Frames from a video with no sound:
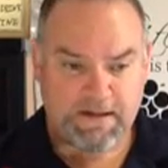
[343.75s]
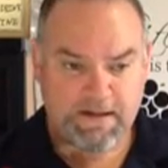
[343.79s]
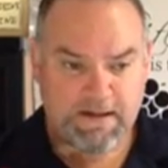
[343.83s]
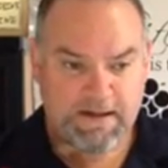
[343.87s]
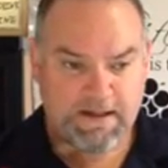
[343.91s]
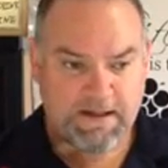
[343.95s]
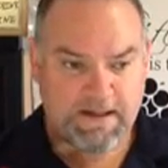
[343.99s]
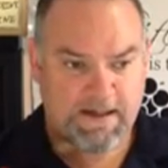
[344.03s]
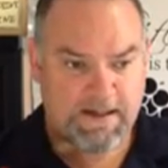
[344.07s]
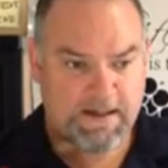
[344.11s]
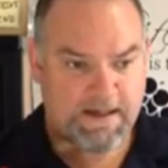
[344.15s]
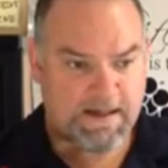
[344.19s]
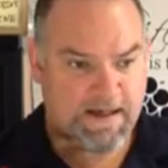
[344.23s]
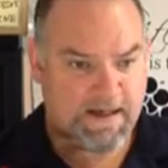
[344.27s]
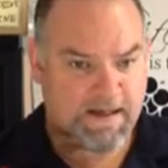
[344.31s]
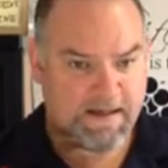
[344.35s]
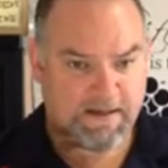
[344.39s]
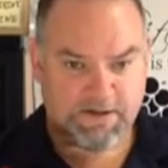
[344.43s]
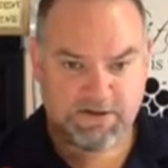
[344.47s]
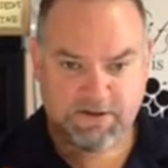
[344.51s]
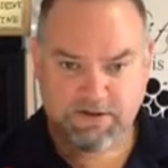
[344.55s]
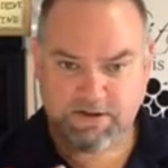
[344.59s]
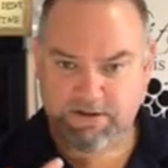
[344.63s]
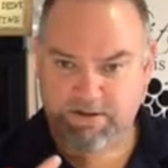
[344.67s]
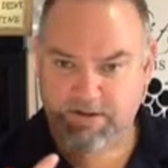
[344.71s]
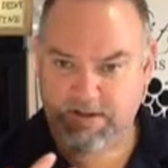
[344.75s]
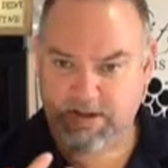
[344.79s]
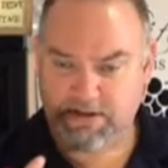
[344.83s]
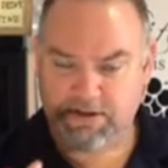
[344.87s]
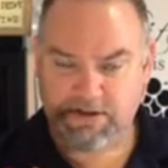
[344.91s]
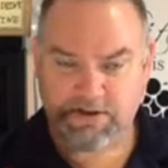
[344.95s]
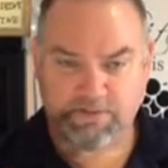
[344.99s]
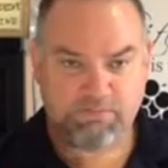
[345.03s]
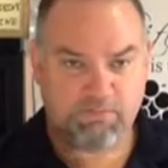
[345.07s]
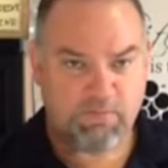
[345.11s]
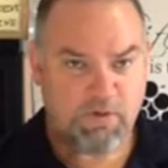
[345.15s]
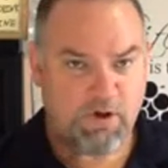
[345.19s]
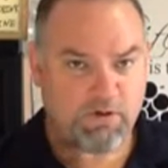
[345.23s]
And it just
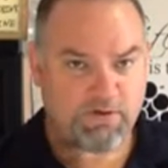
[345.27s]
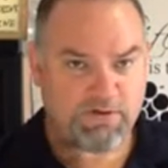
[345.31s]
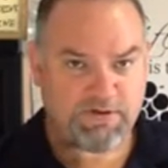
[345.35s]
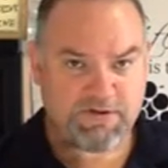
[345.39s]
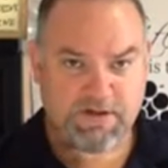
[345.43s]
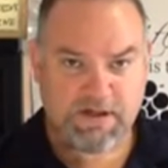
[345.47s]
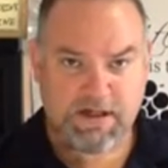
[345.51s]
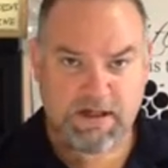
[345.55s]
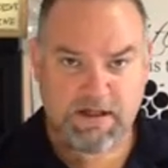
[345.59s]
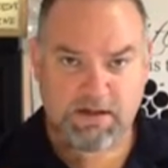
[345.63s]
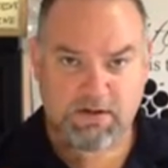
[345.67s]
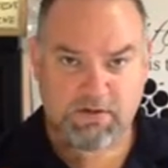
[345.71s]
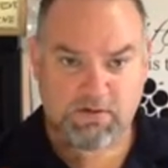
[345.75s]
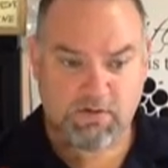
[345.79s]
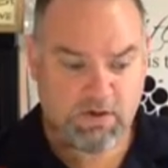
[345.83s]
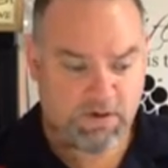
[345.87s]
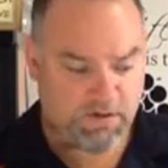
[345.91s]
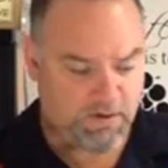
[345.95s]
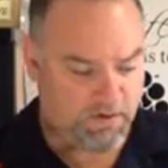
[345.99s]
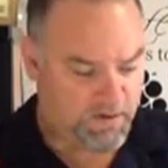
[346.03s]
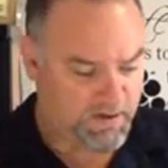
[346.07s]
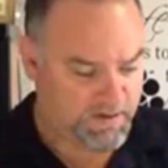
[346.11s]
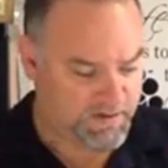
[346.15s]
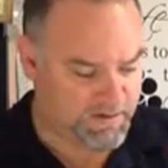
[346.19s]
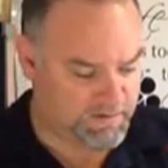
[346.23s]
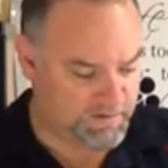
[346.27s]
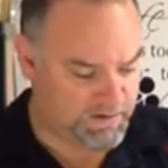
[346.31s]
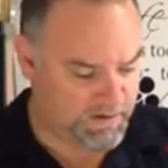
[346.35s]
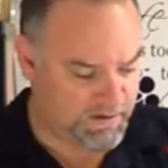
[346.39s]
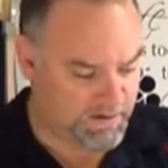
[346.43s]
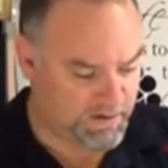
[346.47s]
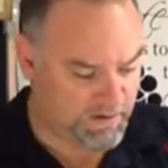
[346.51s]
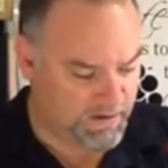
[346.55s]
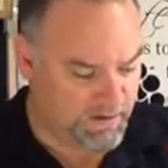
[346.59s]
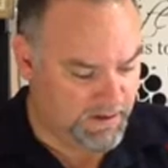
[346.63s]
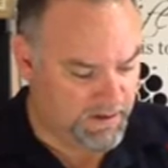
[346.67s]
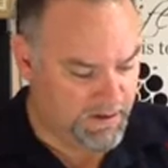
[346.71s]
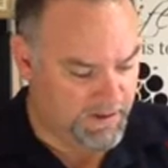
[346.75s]
melds together quite nicely.
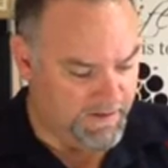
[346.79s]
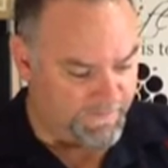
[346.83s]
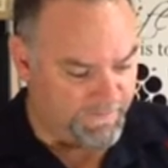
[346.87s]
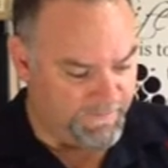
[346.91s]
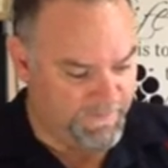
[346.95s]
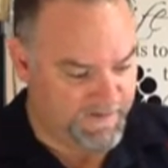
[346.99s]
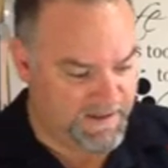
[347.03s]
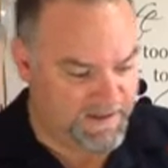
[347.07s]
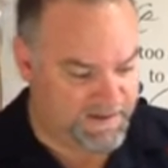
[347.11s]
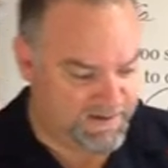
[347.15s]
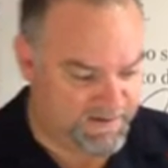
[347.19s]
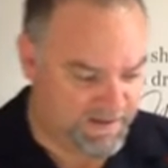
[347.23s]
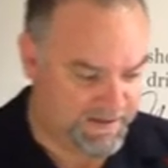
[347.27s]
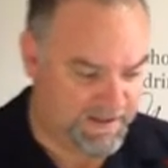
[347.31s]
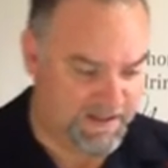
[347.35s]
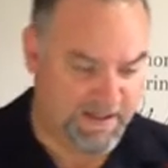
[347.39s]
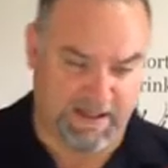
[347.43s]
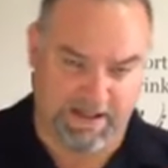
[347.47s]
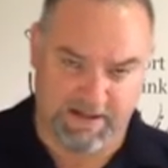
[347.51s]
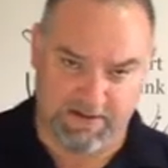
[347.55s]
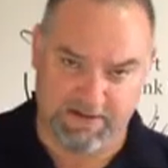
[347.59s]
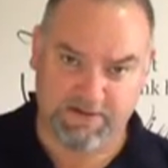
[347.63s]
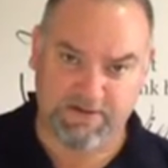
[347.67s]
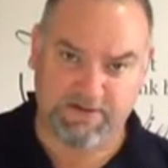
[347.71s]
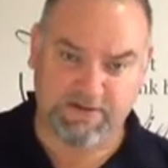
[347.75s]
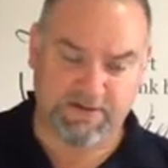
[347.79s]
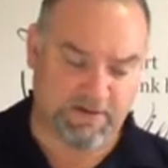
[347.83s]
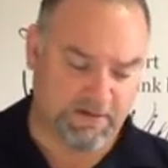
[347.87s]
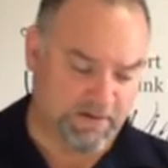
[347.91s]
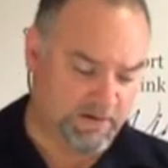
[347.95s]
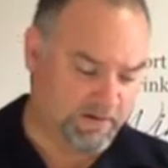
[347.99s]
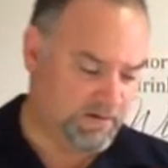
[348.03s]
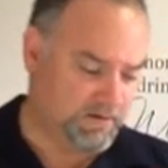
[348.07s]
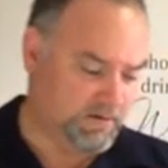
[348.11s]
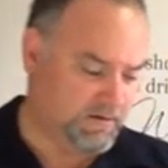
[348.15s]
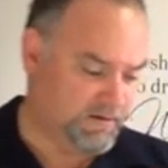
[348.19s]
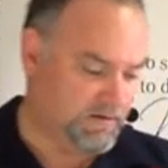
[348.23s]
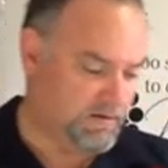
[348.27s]
This is
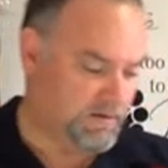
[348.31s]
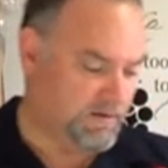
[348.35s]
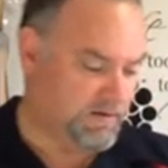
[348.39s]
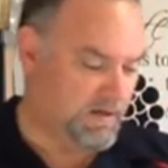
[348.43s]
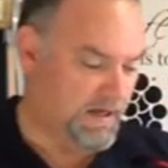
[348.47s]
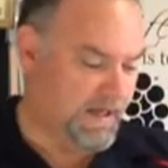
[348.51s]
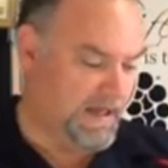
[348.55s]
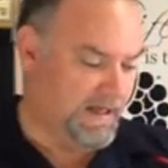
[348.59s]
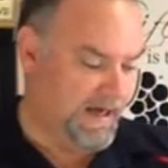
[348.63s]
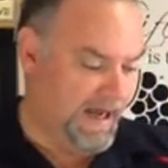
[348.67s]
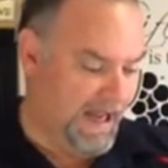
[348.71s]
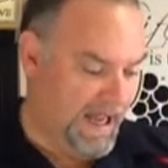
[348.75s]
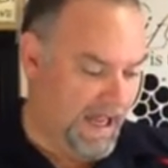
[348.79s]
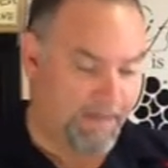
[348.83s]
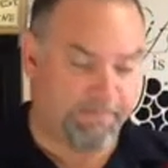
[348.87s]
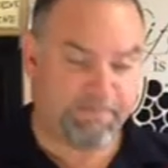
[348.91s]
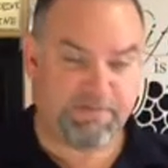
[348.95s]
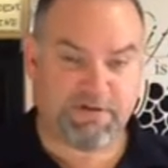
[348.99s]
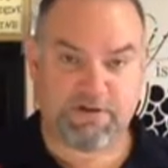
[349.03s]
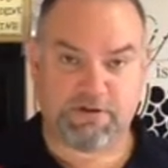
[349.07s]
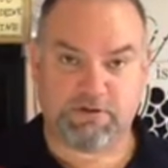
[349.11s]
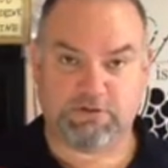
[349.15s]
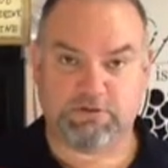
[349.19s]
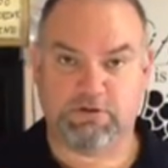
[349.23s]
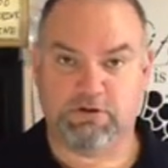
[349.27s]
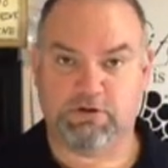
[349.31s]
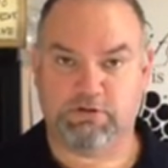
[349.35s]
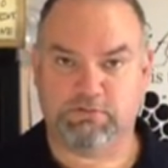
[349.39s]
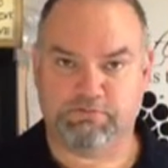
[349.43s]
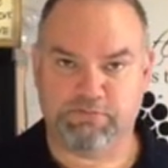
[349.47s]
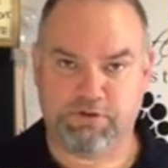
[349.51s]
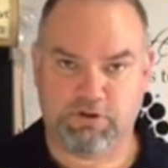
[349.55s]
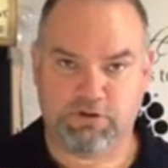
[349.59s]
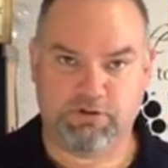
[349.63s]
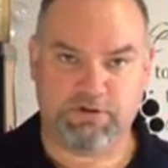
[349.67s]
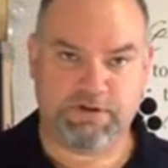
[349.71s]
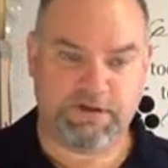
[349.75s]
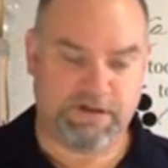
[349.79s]
an absolute
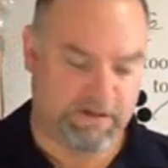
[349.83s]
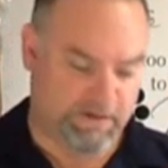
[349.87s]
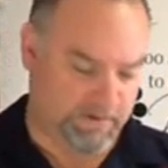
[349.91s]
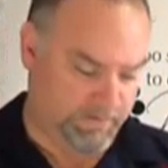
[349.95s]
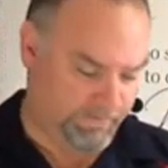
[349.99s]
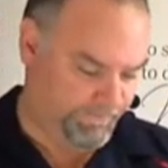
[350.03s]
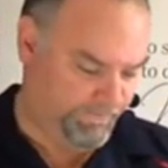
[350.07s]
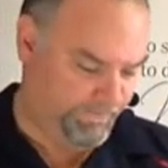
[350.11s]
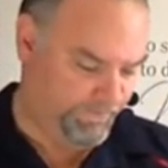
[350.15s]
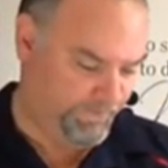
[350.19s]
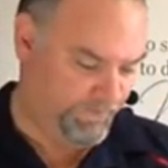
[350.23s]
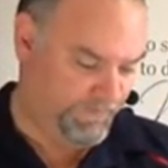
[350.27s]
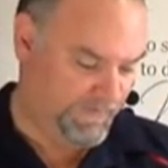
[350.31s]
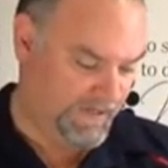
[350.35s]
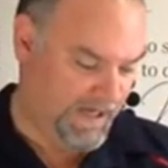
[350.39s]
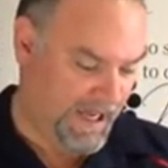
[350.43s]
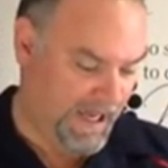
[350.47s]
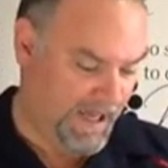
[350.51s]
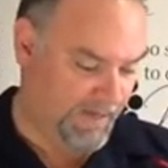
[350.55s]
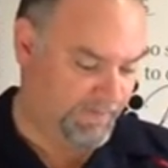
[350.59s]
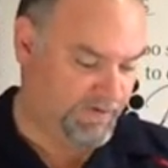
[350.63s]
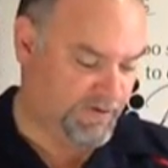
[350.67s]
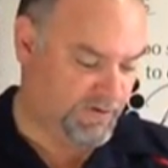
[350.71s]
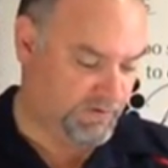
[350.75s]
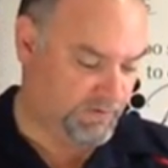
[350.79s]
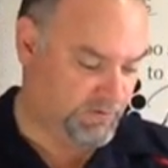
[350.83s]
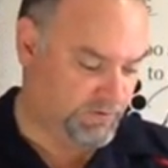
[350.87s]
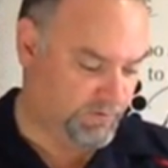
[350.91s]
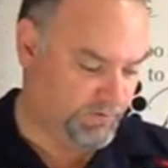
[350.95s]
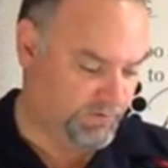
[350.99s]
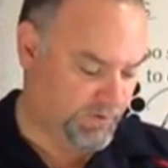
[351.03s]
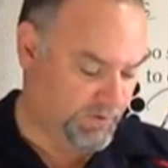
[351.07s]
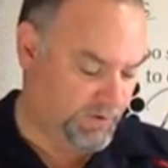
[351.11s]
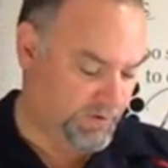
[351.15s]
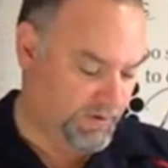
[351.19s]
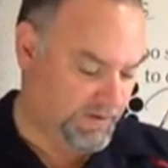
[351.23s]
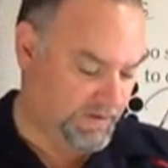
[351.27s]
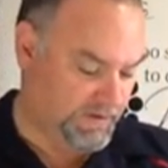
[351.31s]
beauty. Absolute
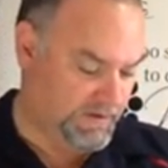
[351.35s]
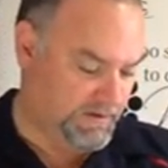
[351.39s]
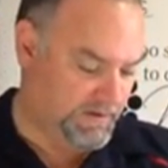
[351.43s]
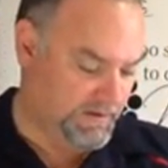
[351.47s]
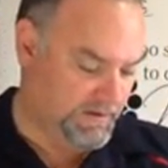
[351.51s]
beauty.